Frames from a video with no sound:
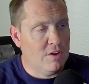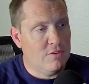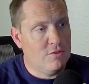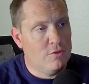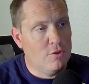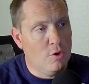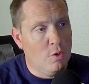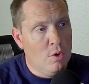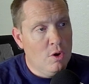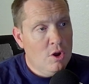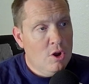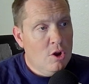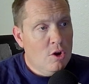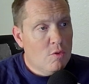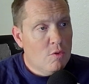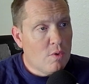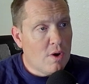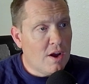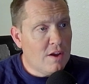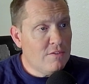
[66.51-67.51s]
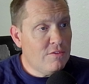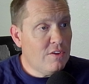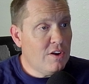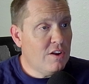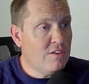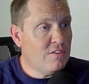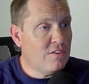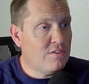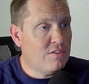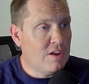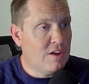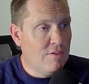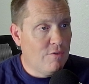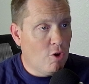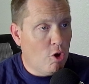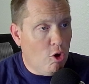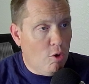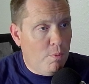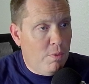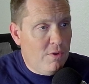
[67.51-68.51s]
So Roslyn is a set of
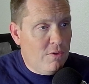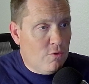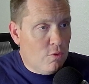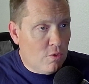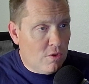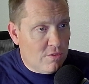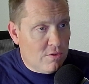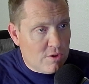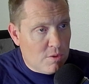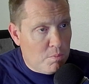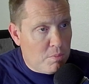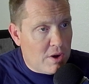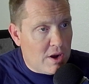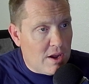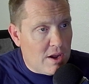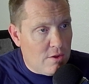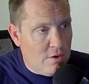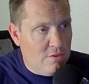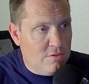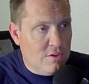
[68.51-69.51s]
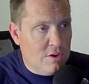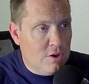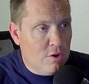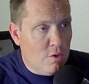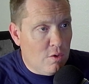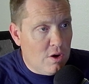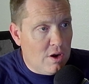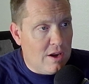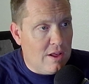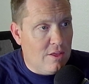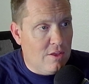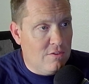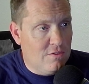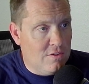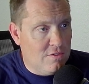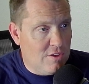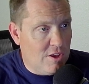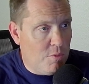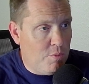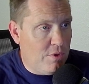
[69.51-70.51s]
open source compilers and code
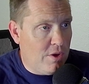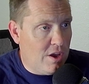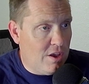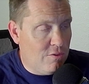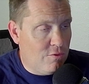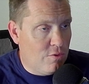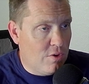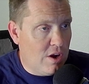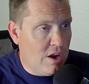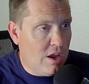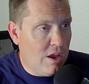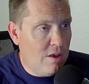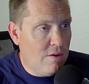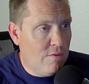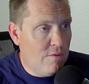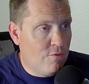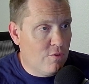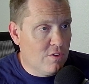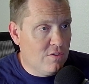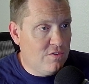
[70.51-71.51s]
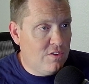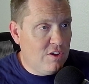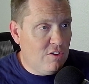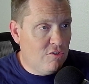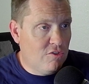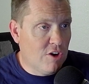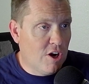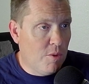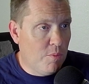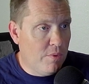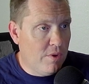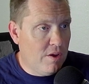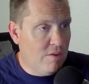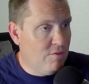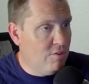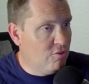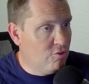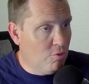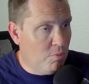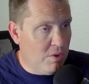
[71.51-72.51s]
analysis A P Is for for C sharp and
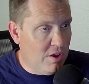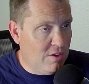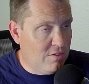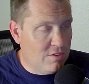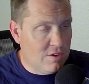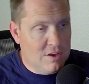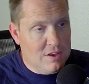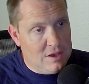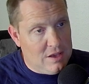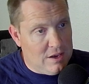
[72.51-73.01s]
Visual Basic.